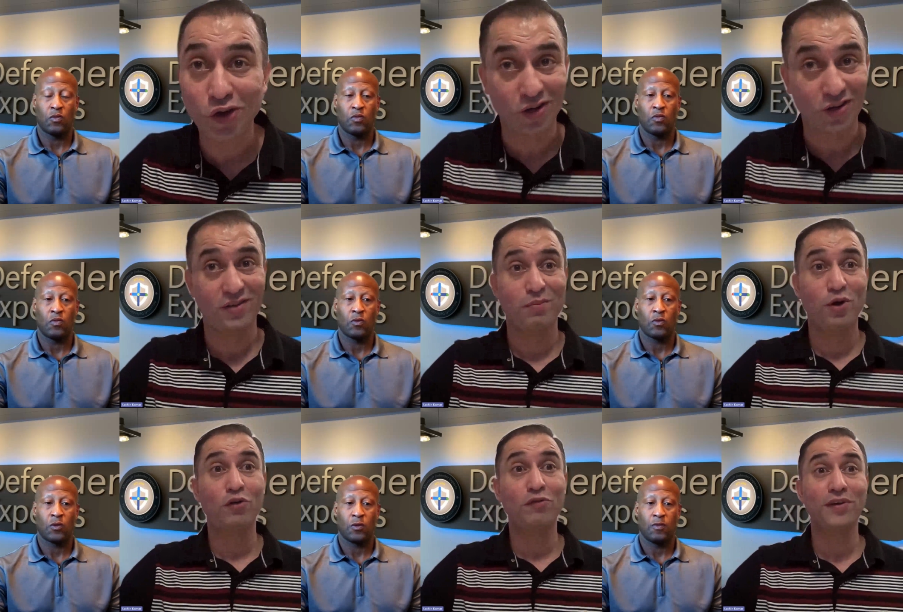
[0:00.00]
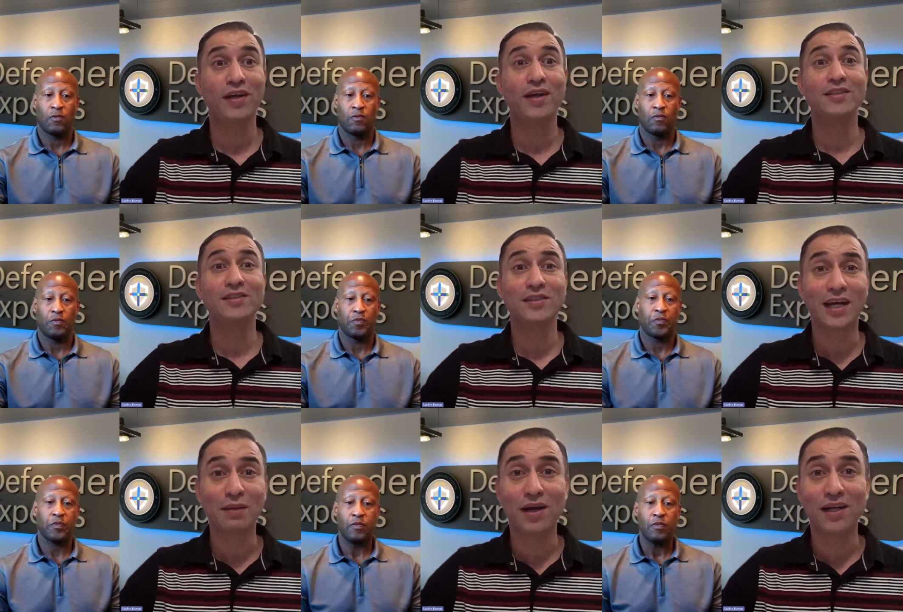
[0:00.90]
Speaker 1: SOC by offering a
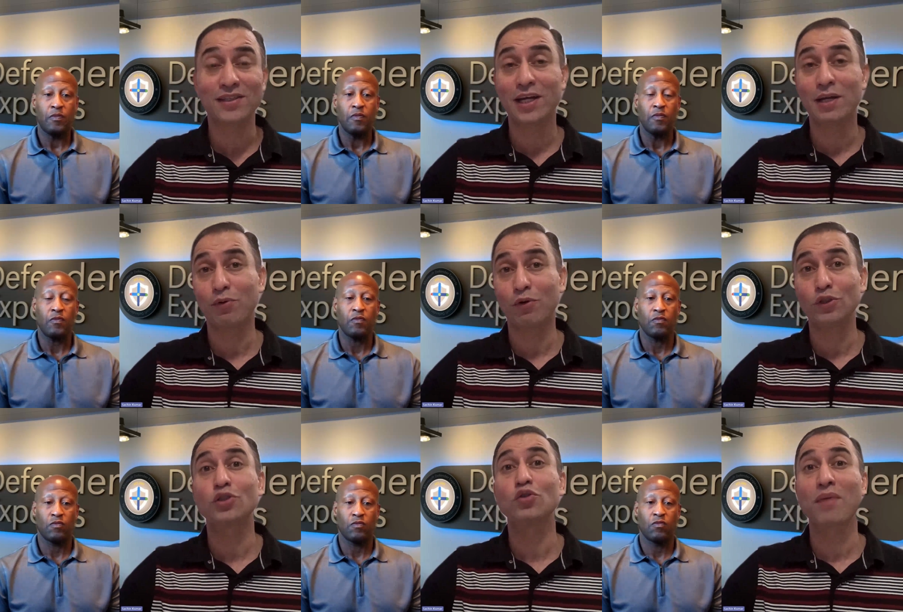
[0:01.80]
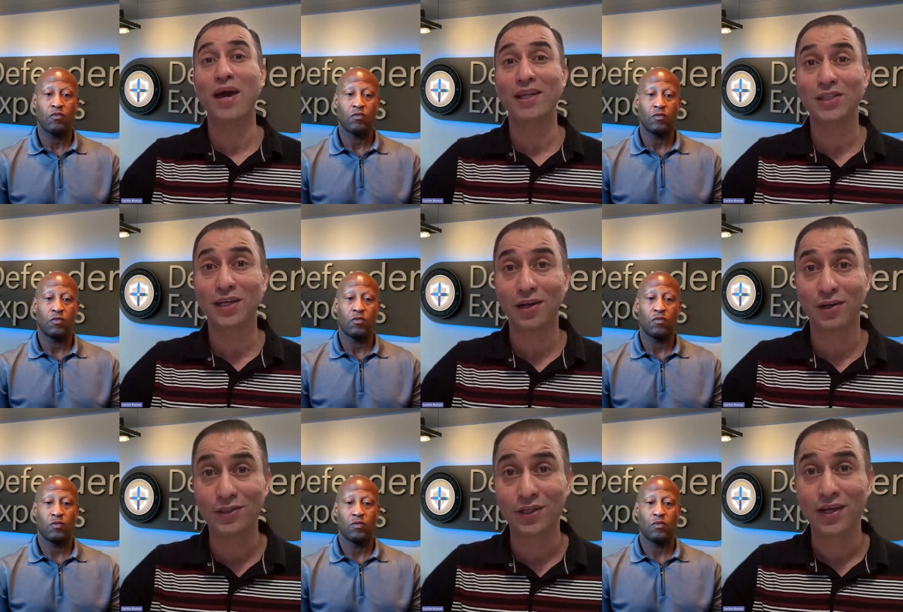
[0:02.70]
side-by-side approach to managing
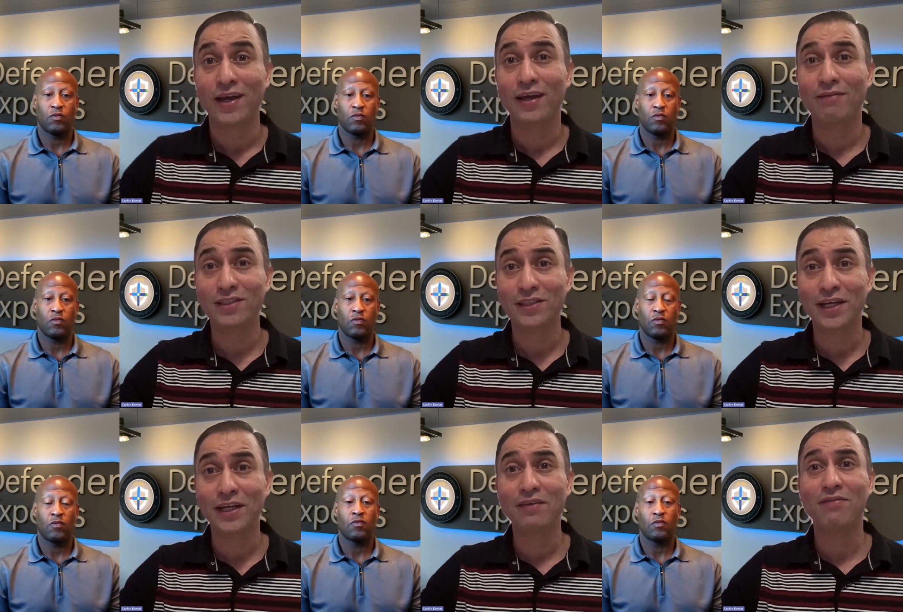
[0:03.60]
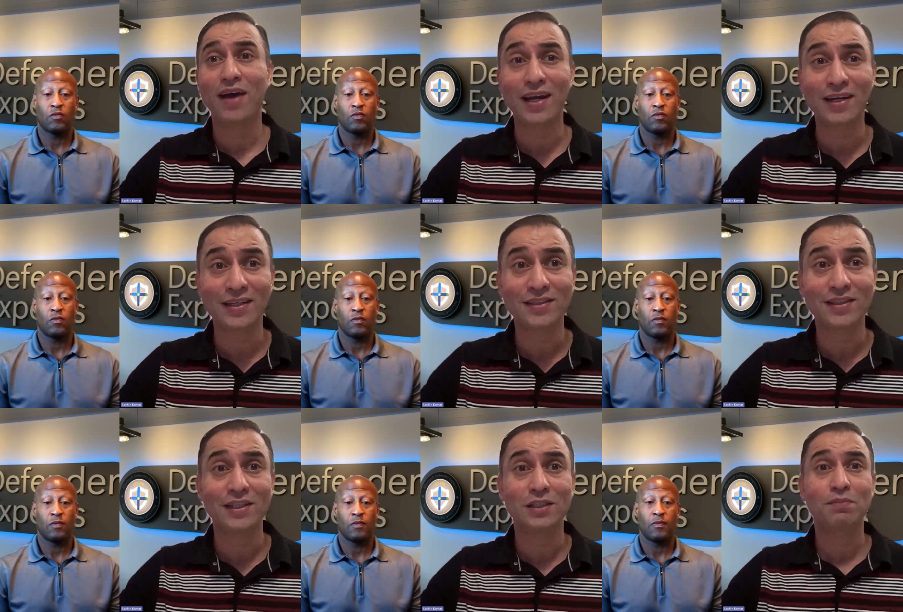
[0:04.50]
alerts, investigating valid
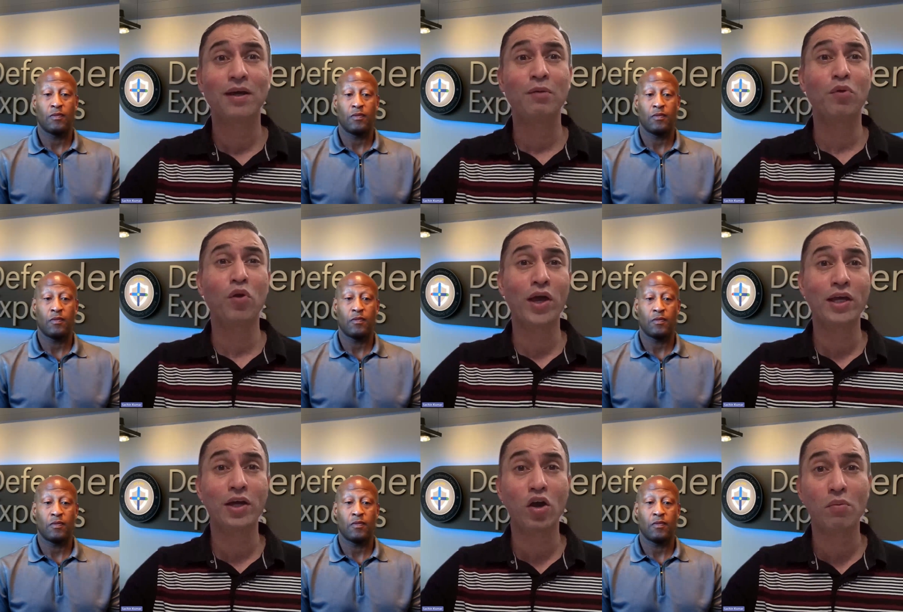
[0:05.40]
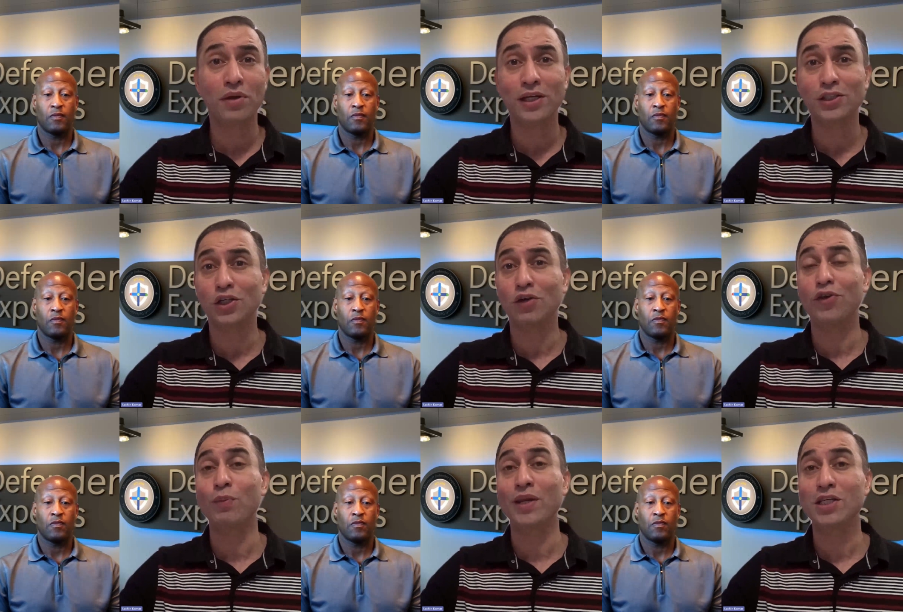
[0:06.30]
incidents by employing a combination of
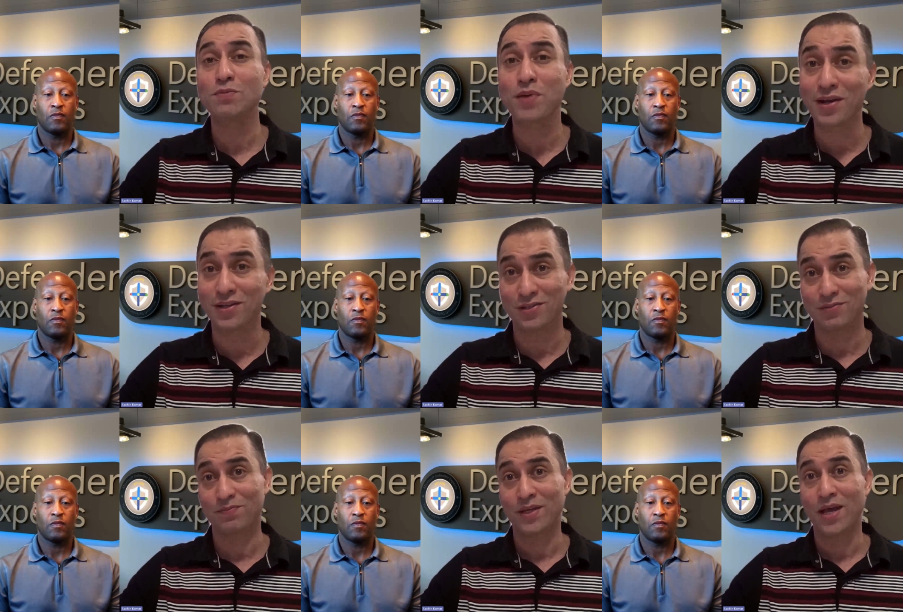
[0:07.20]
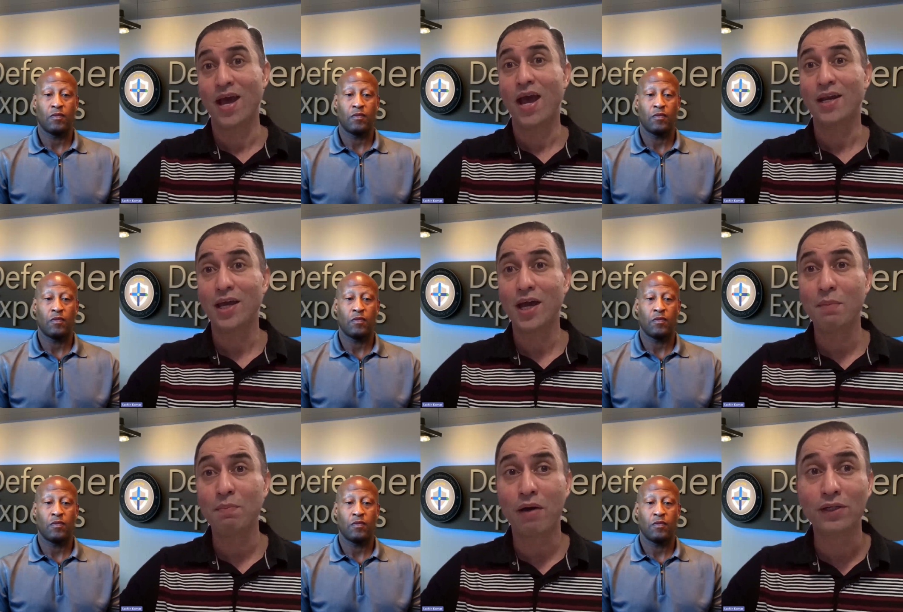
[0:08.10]
human experience and
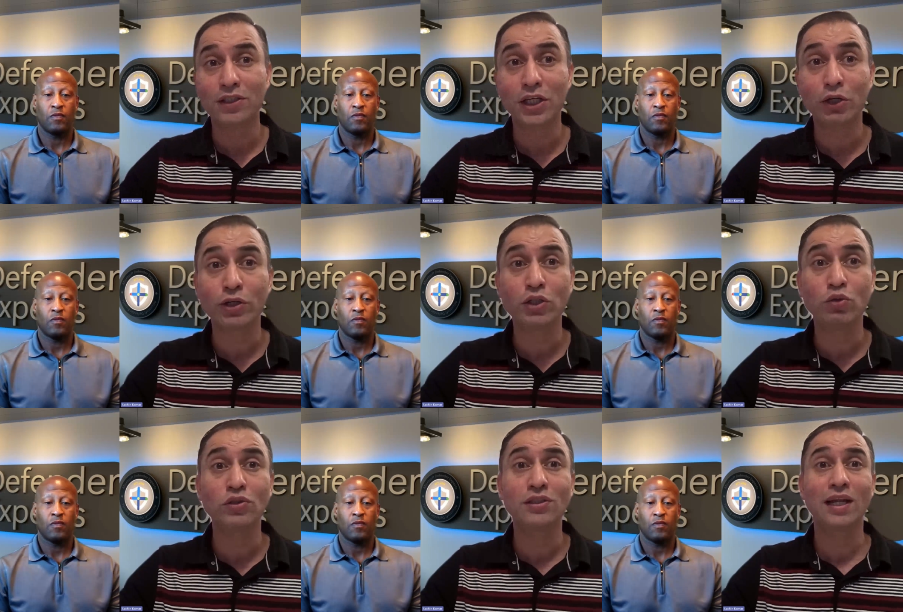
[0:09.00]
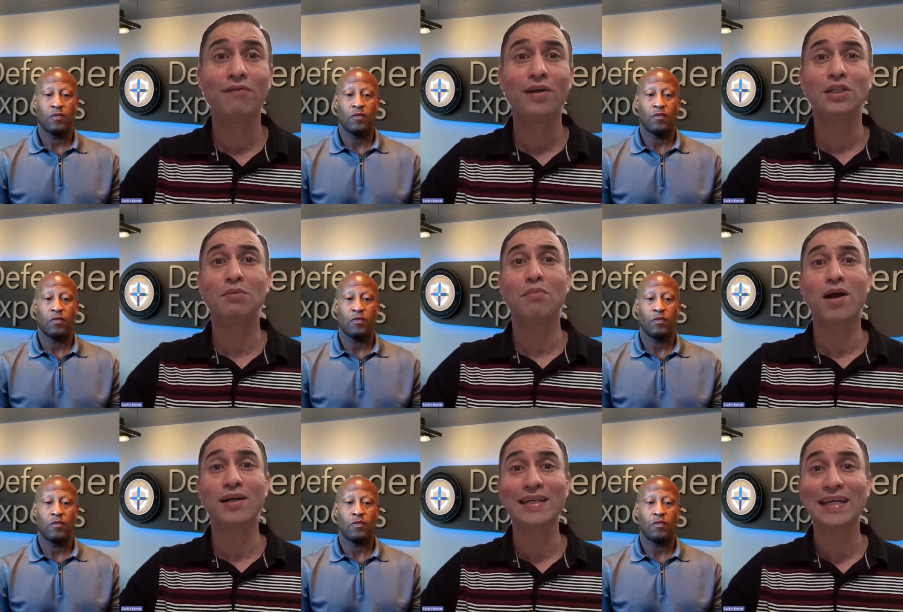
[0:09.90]
AI-powered security tools, leveraging
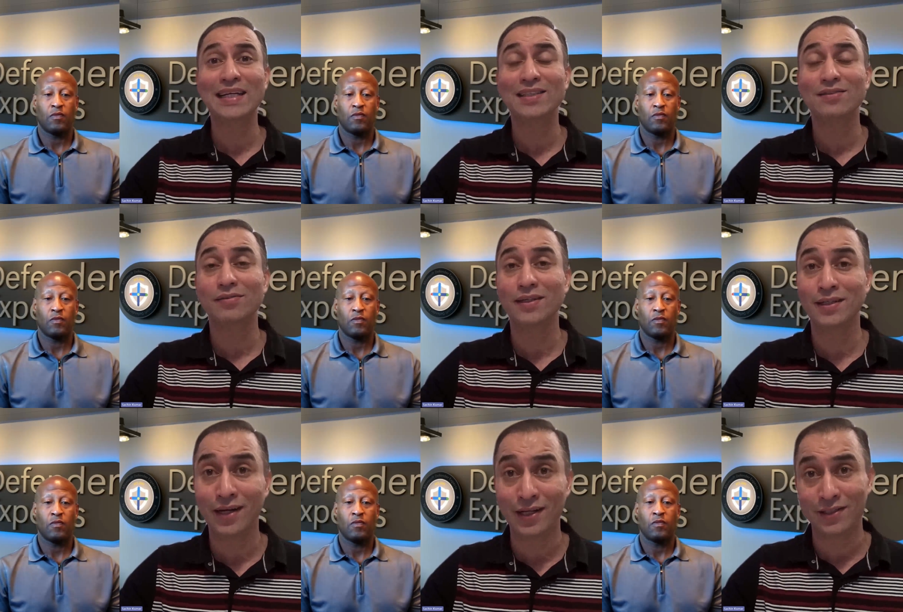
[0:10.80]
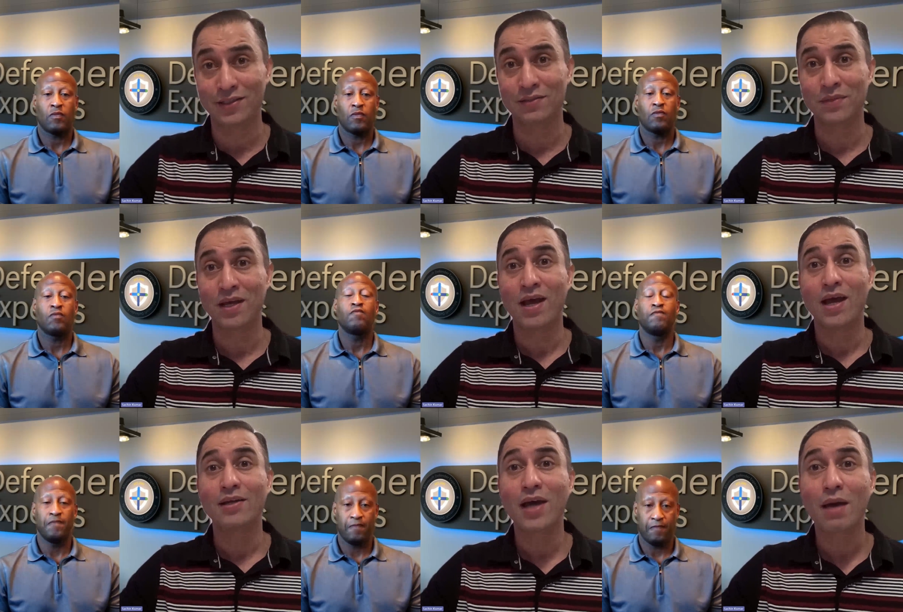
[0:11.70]
market-leading threat intelligence
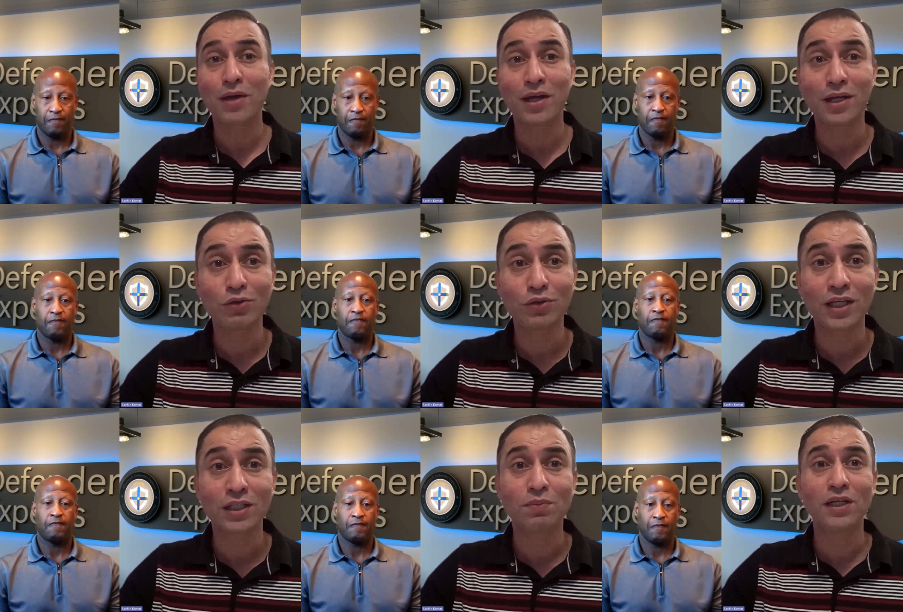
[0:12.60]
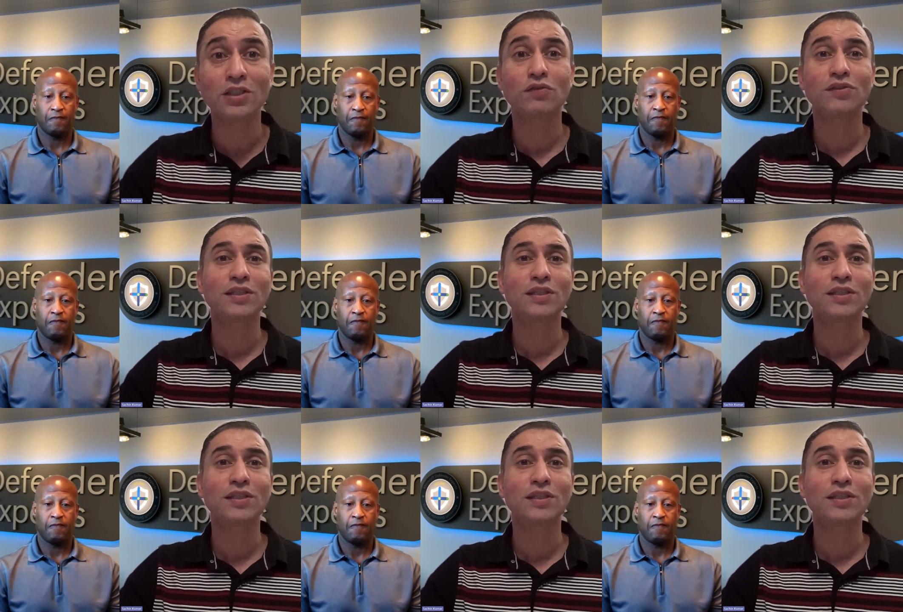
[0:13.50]
and tapping into the expertise of